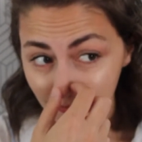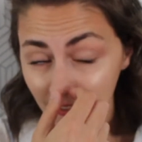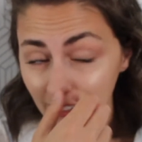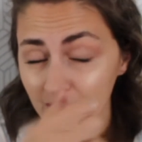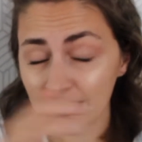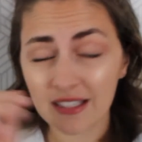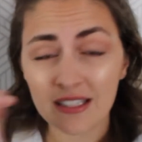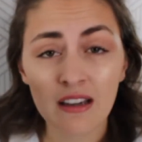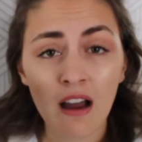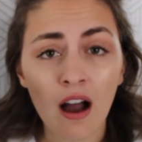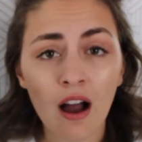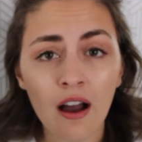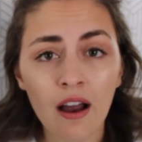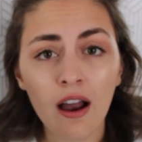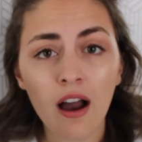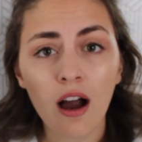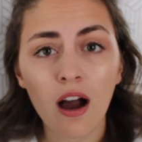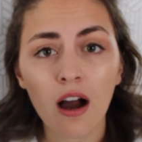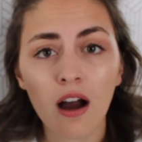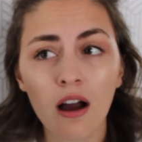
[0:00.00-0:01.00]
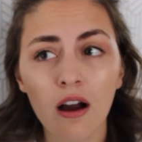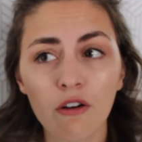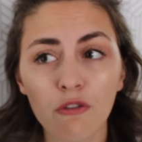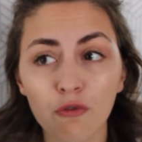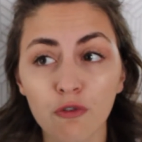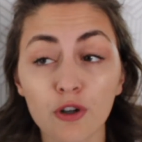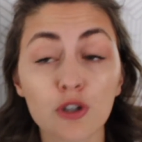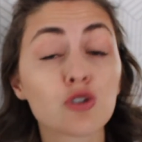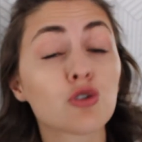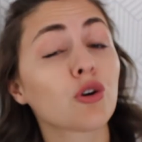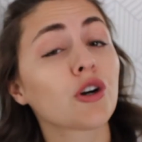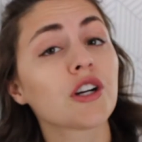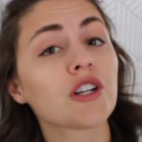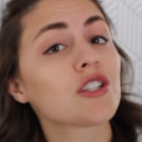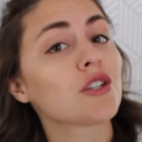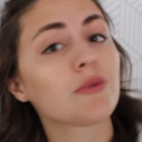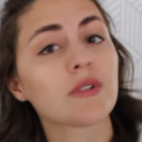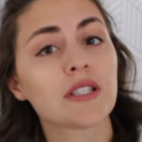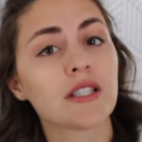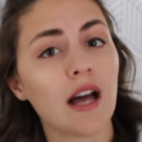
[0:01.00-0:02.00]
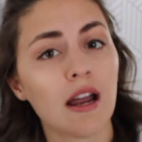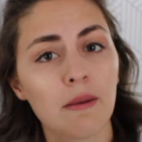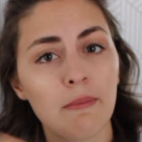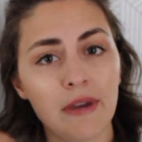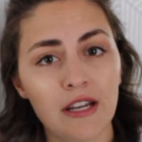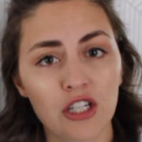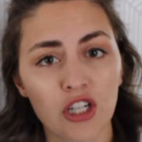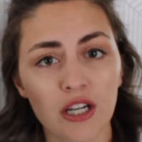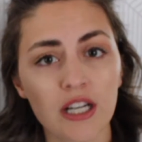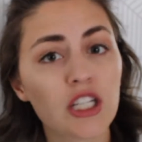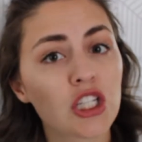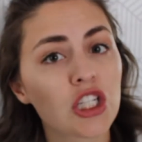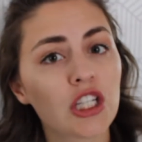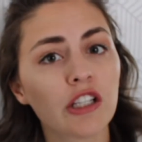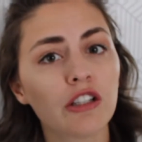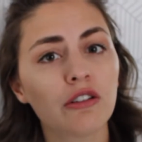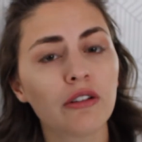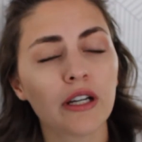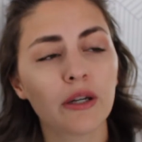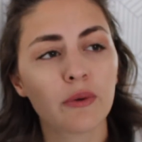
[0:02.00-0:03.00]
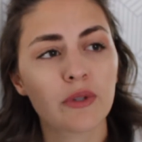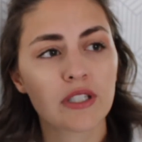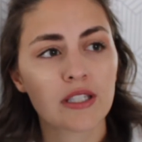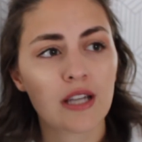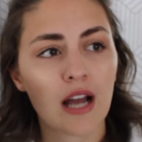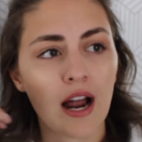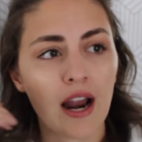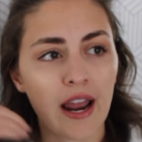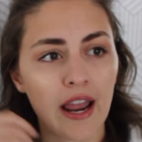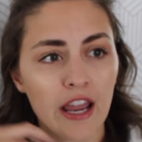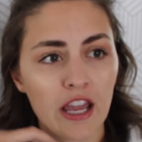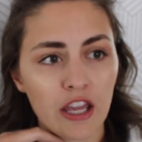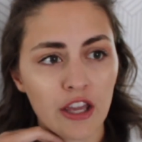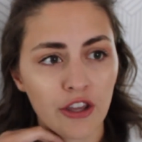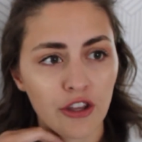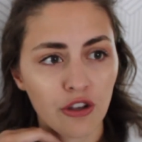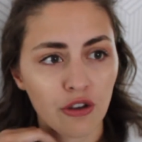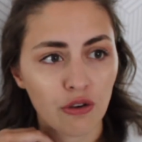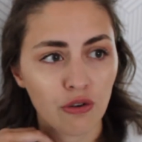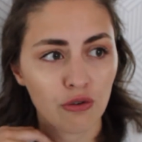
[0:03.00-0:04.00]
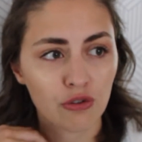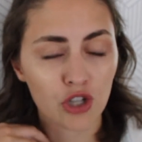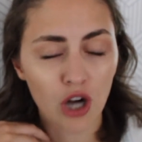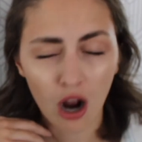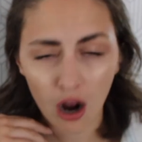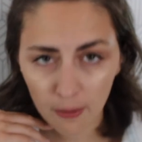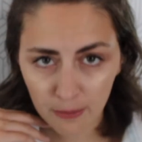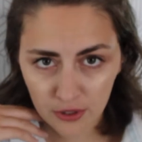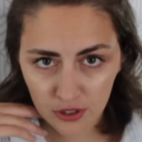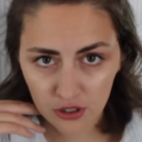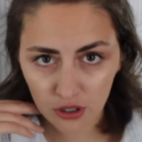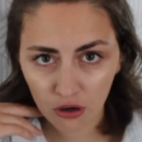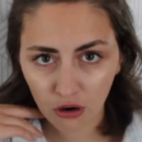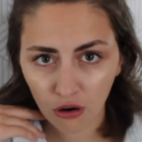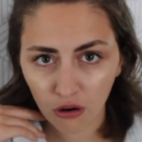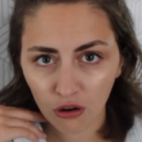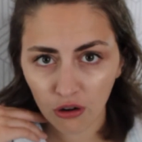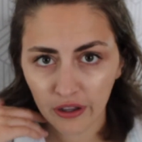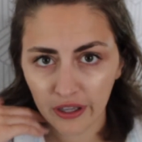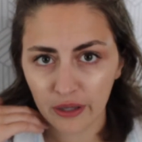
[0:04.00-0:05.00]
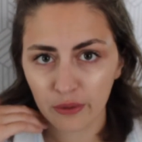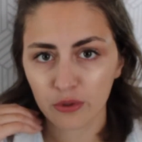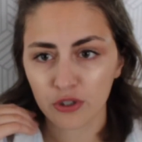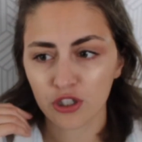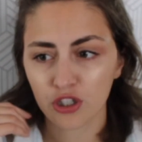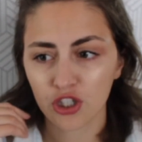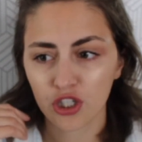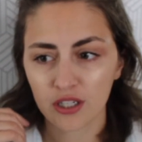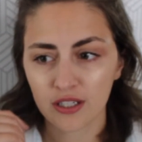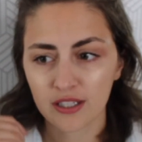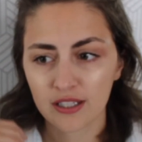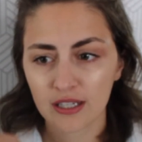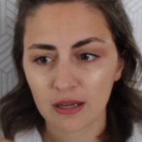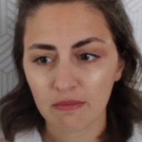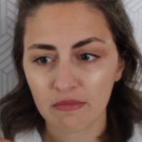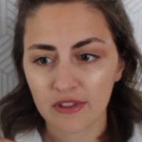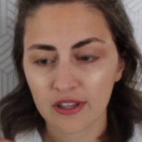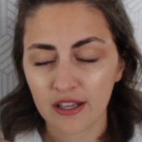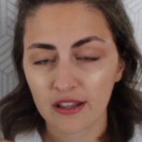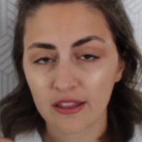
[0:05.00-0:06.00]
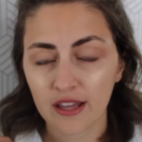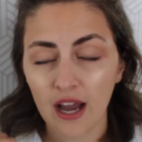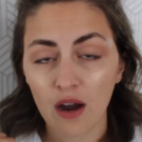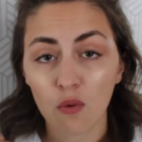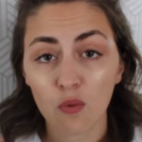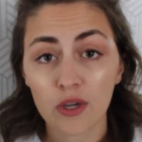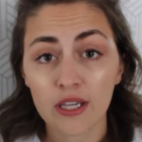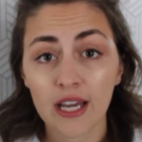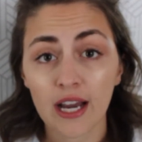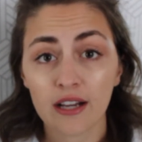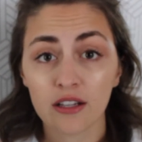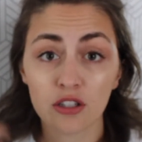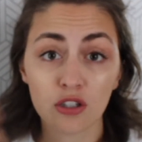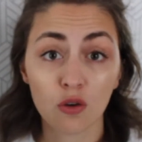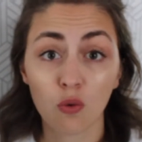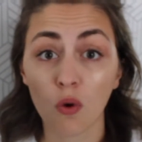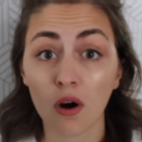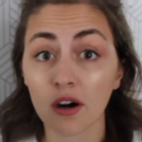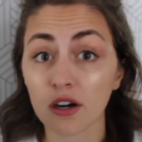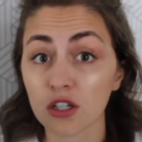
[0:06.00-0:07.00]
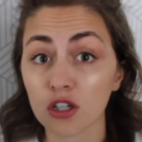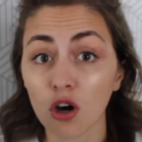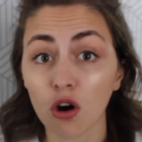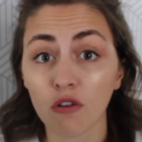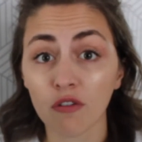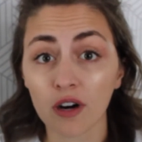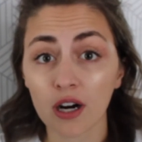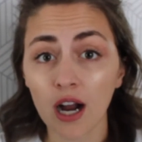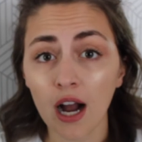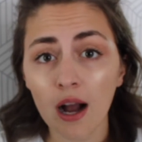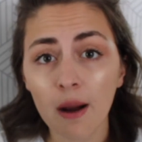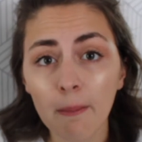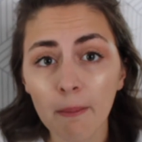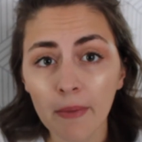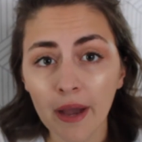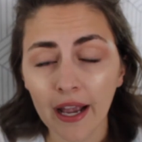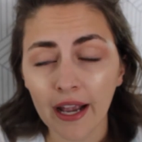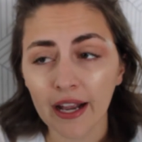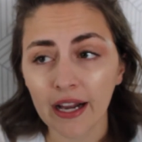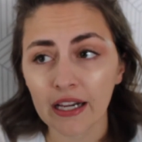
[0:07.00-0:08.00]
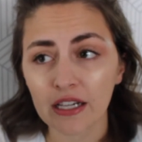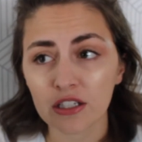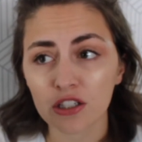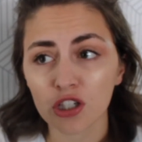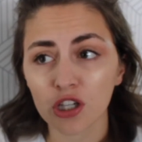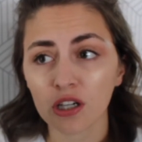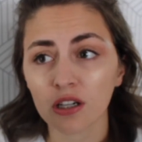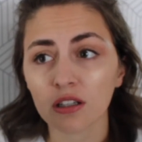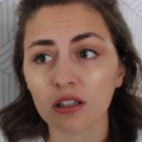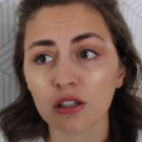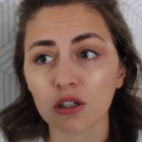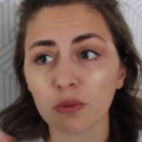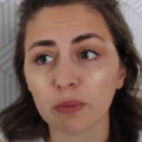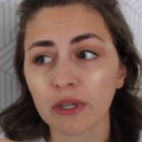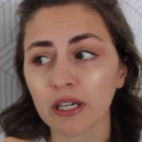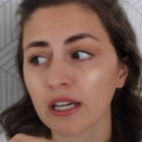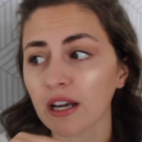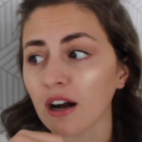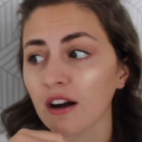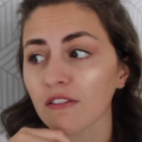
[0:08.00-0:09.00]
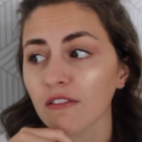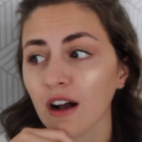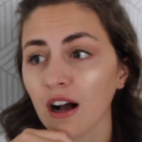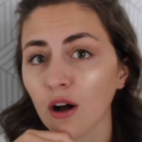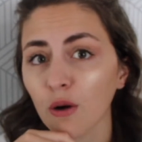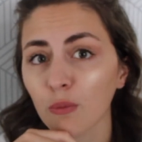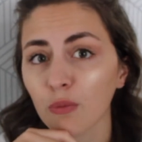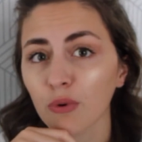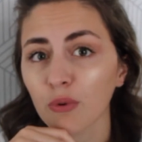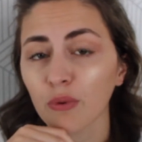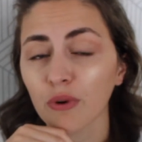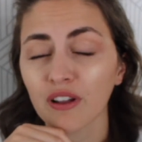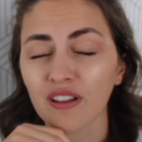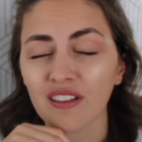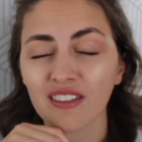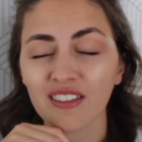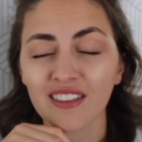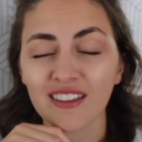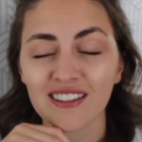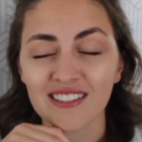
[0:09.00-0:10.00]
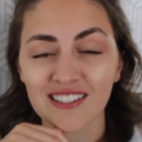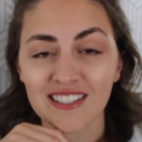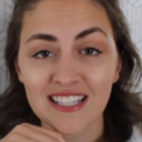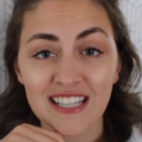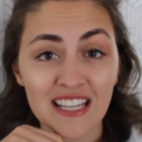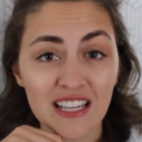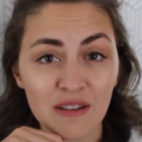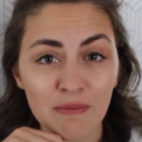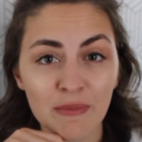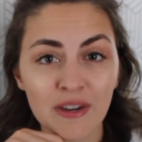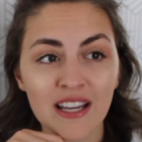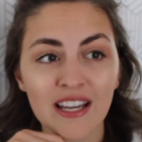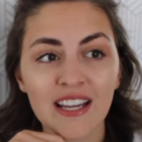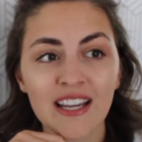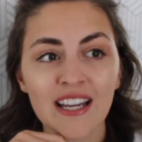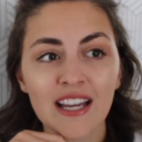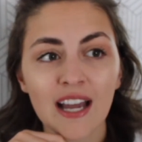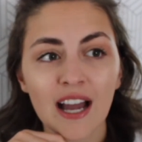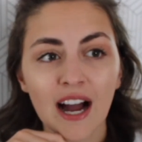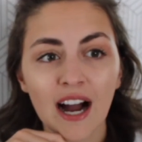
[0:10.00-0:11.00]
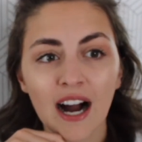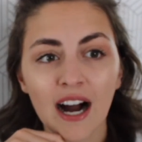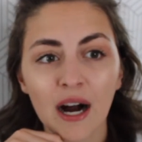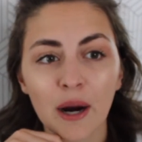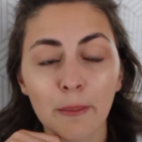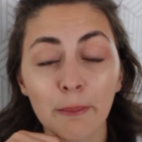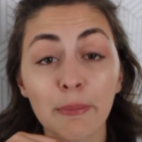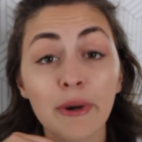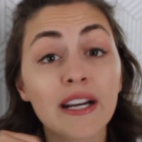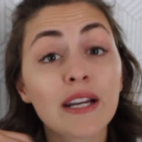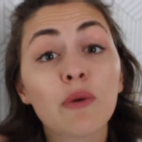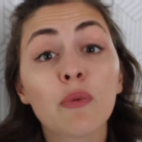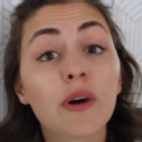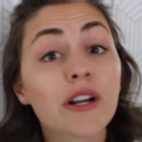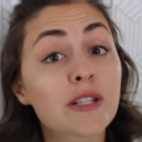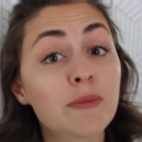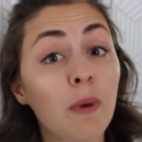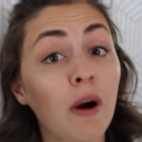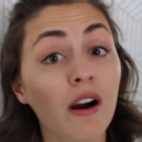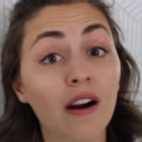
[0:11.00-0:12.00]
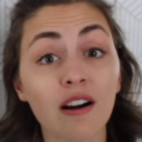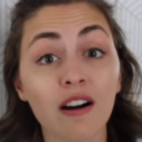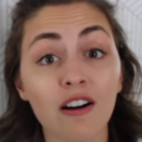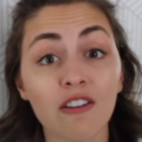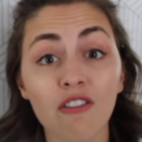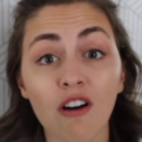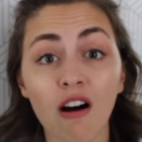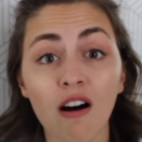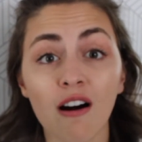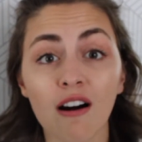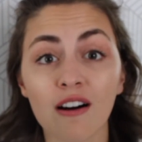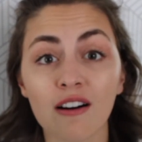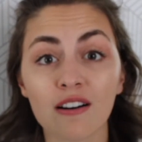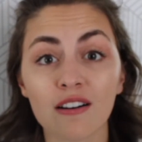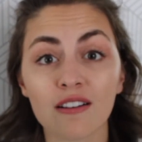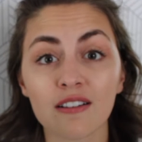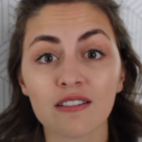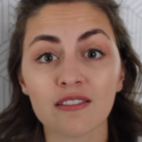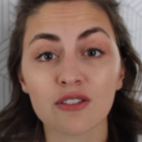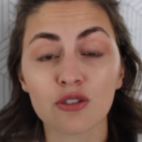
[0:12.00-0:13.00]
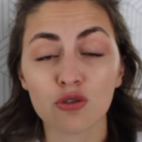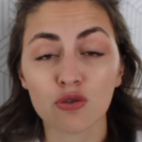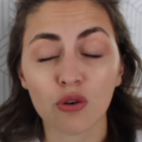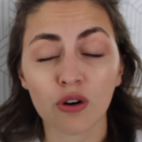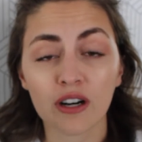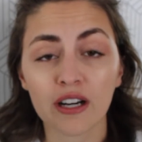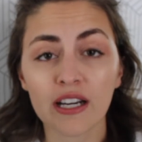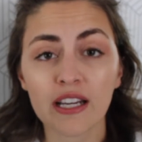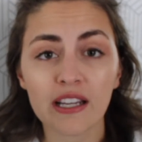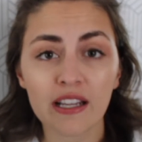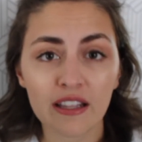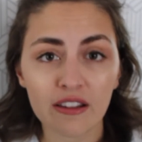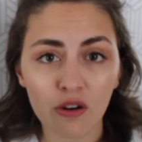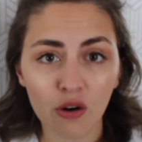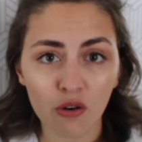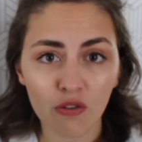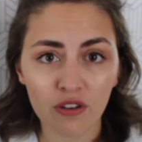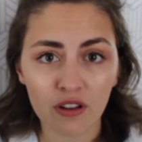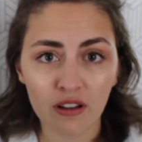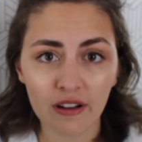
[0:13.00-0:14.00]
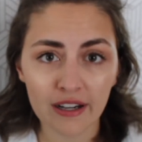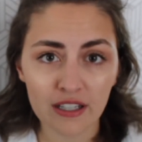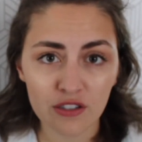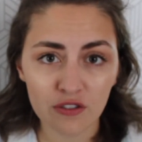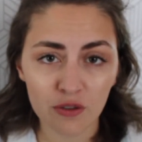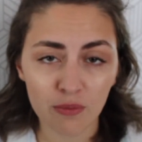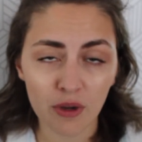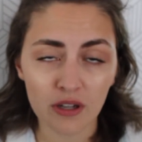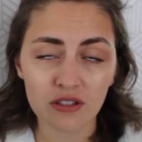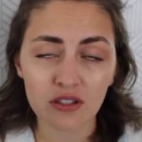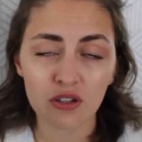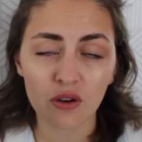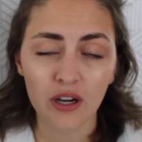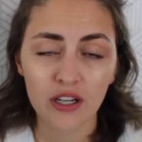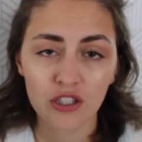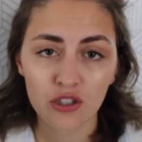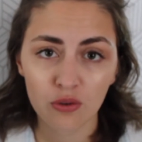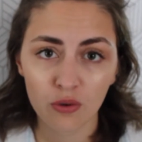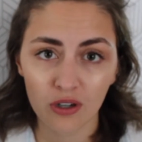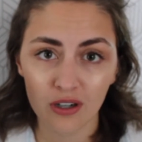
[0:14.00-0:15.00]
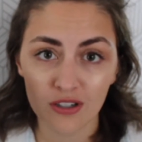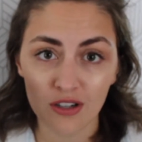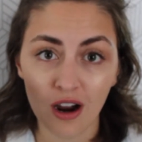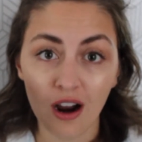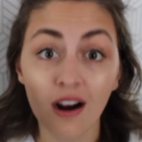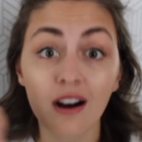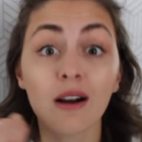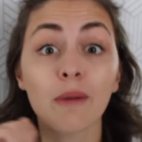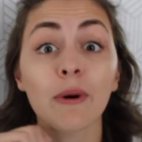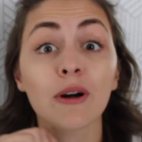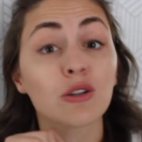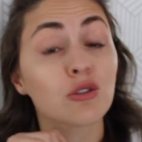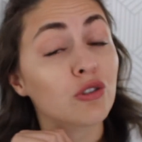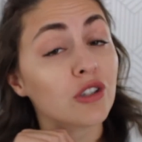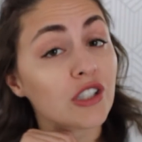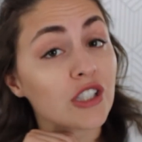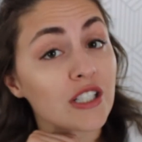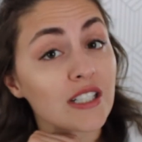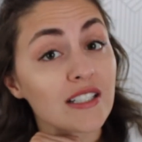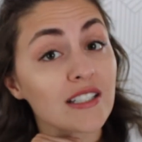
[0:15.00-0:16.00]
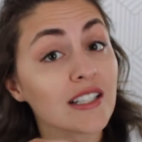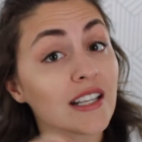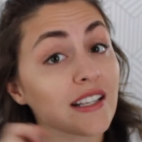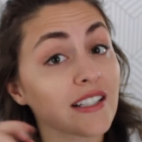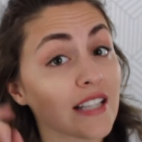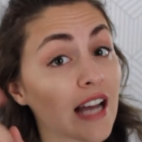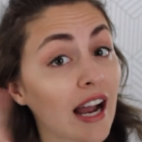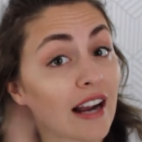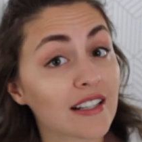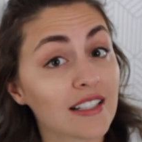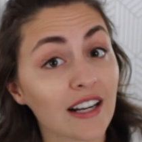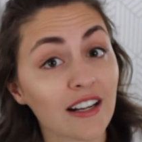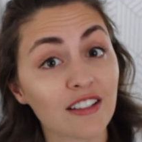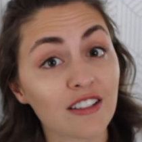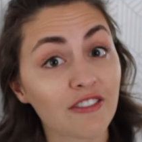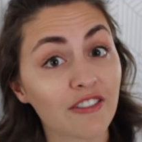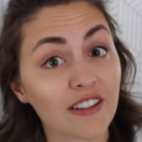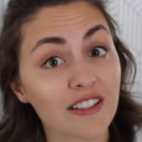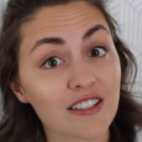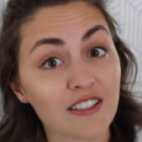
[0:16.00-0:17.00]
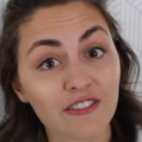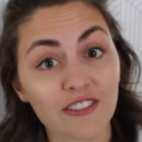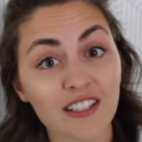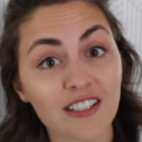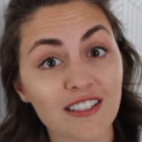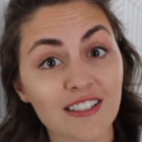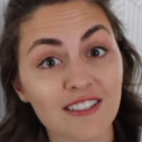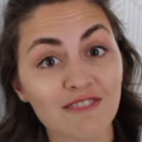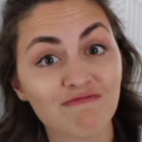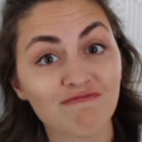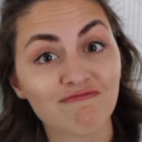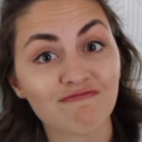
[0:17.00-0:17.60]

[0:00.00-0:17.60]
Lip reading: it's not, for George, it was not a major issue, it was not a huge obstacle, it was just something that we had to work to overcome and took a little bit of help with his team, but it was part of our story over the last few months, so I do want to talk about George's tactile defensiveness.